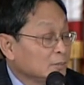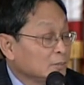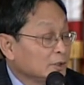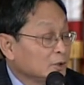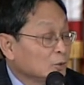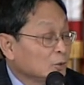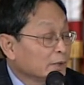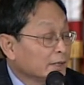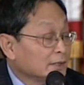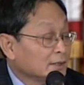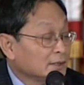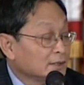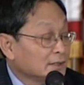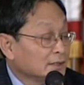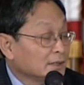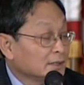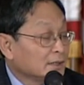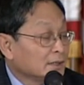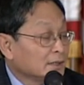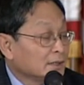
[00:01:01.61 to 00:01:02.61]
be welled,
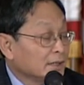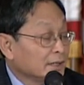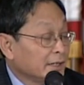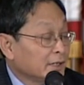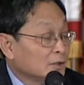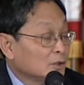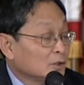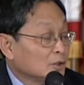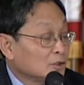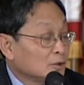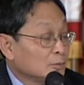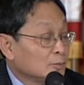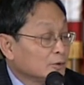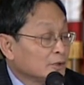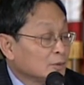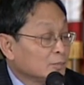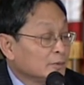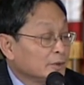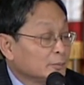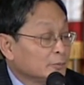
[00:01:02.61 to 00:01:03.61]
and all
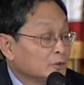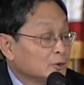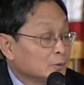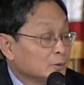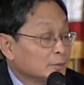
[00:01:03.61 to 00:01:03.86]
problems will